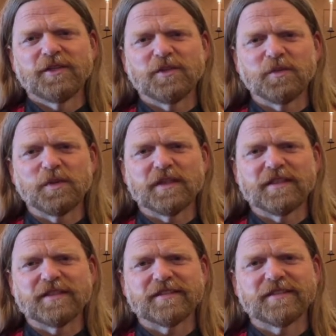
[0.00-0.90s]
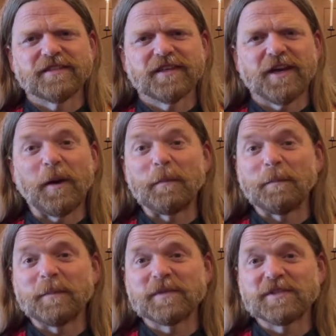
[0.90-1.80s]
do please
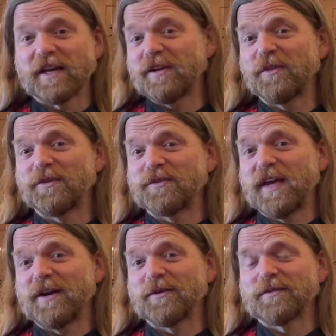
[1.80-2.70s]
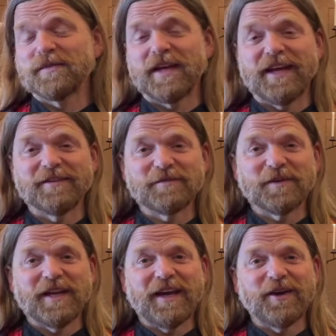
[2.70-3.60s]
come check all those out. And for
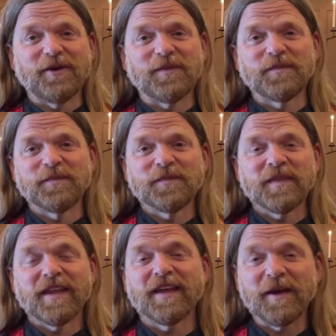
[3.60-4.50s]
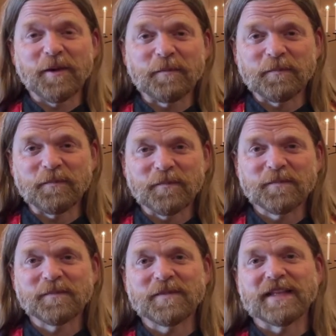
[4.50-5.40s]
now, come
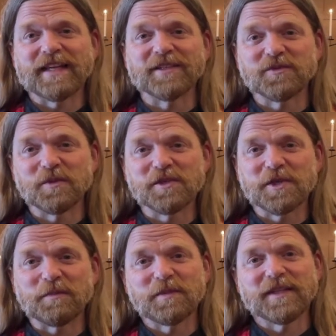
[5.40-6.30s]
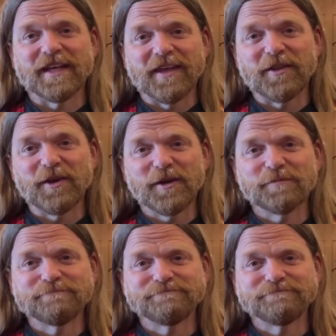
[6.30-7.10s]
let us worship together.